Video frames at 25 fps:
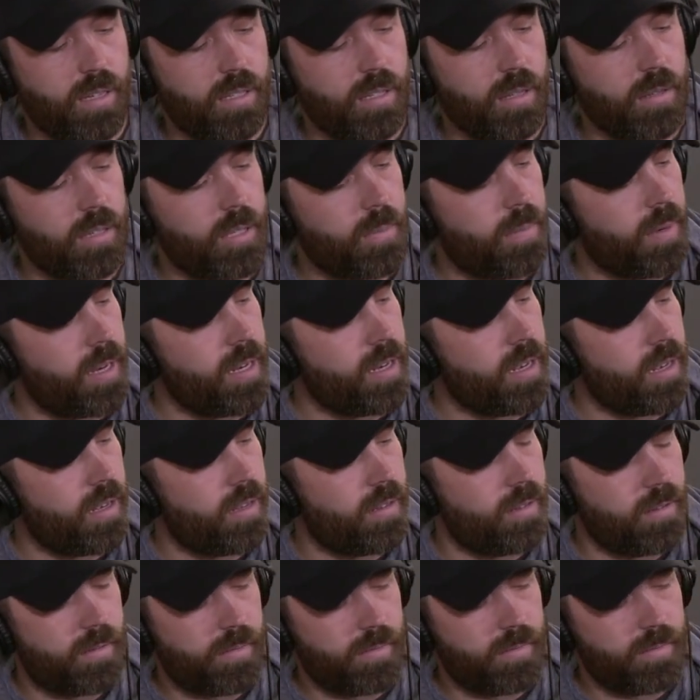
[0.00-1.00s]
Hopefully he doesn't
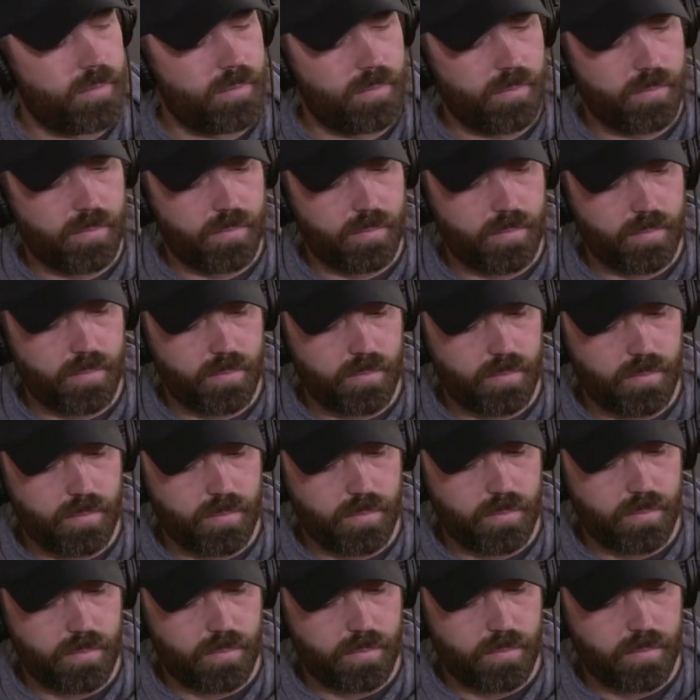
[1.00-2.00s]
swear.
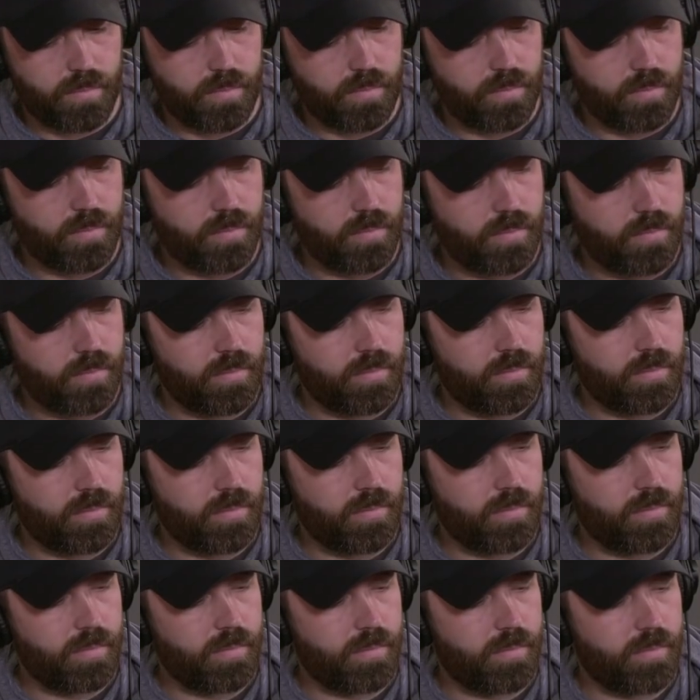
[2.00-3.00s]
Oh, I can hear
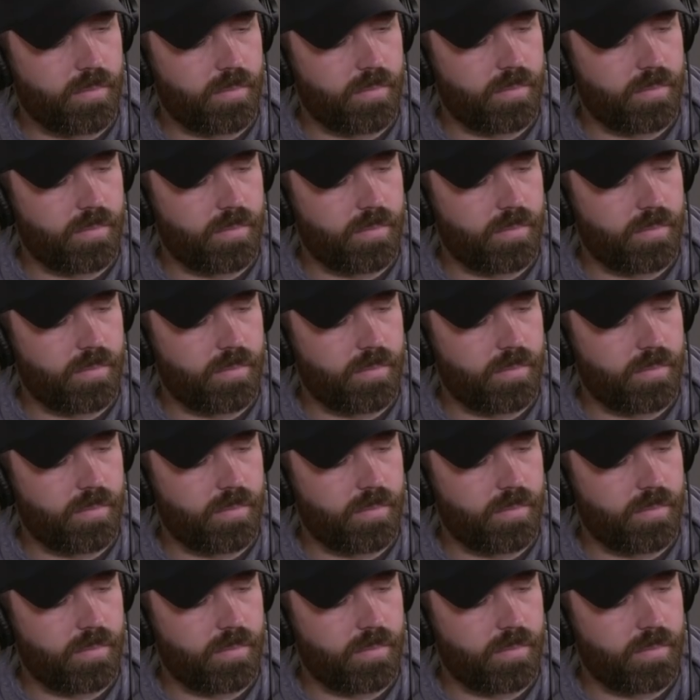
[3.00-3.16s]
that.